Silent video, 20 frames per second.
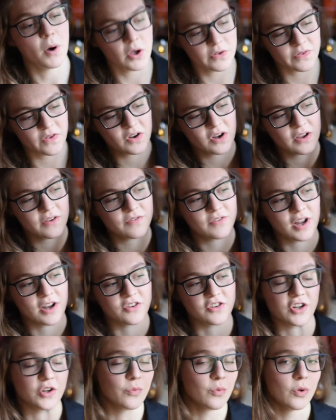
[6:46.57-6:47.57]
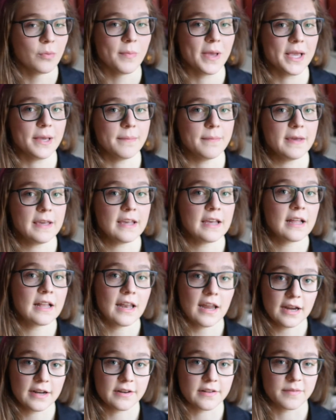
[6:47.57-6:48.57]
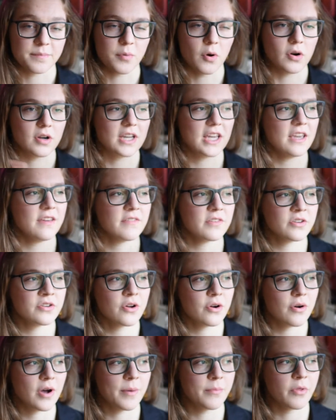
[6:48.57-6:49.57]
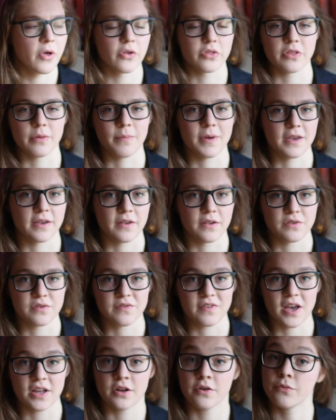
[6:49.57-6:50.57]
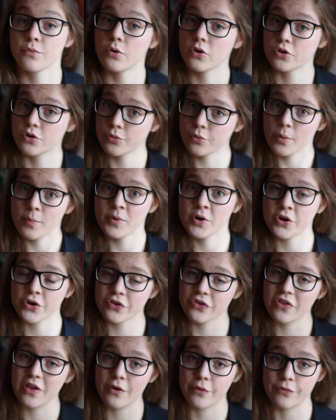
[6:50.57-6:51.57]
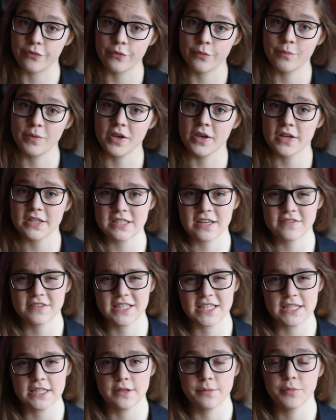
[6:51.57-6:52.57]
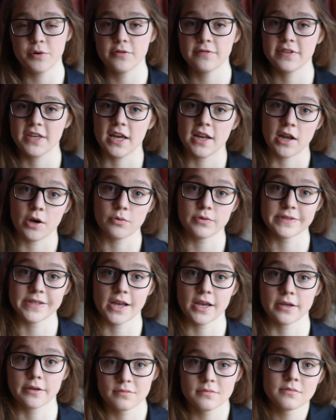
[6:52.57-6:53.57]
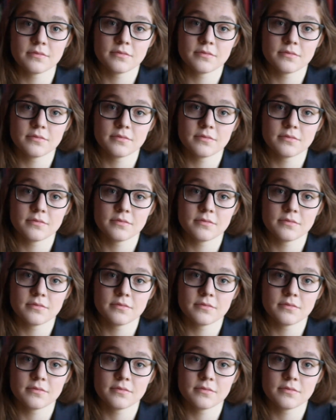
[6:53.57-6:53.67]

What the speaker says: positive that she will make me like this book, even though I'm not the biggest fan of Wonder Woman herself, because I've seen the movie and I was like,